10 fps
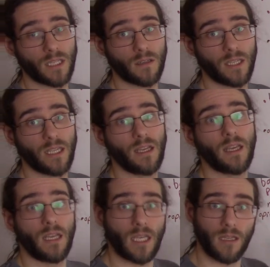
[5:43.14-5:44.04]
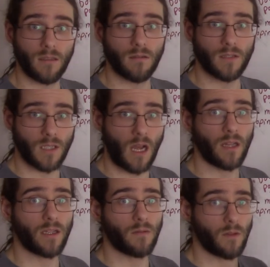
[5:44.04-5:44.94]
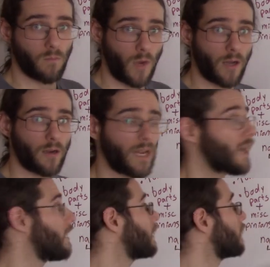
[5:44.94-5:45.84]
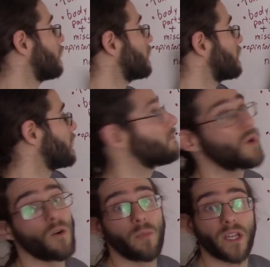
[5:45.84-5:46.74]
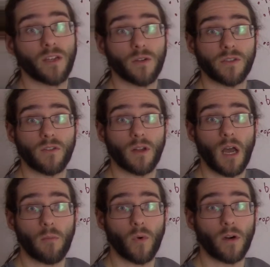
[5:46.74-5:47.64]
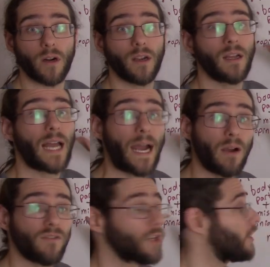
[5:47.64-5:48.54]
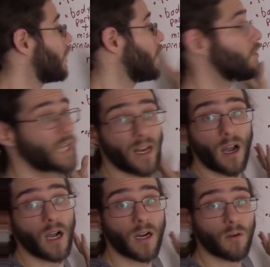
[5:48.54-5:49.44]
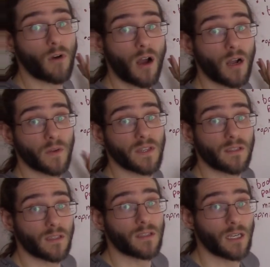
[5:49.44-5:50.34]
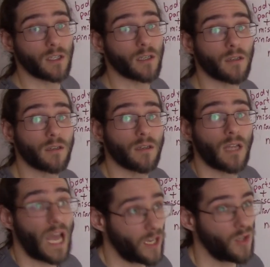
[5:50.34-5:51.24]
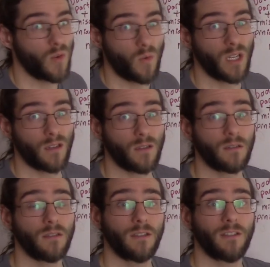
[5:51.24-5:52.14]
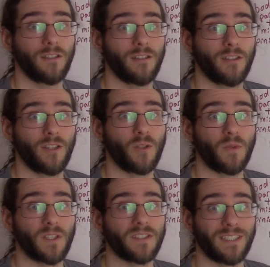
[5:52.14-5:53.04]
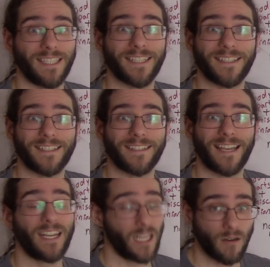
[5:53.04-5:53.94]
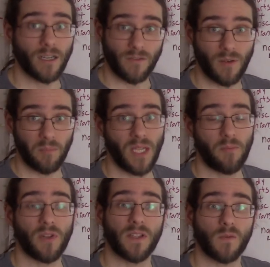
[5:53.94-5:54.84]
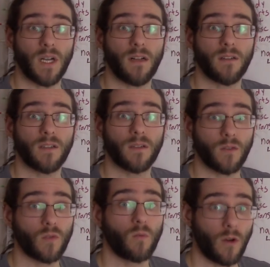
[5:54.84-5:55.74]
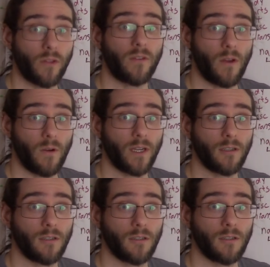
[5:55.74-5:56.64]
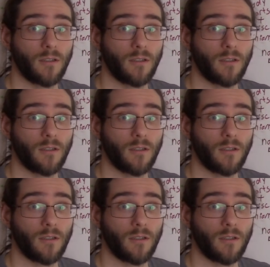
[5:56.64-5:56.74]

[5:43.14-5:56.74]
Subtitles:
clearly. In Scotland, with modern Gaelic, you would see mo being used for a lot more. However, you cannot go wrong with this distinction, and you will see it and hear it from people as well. So it's worth knowing.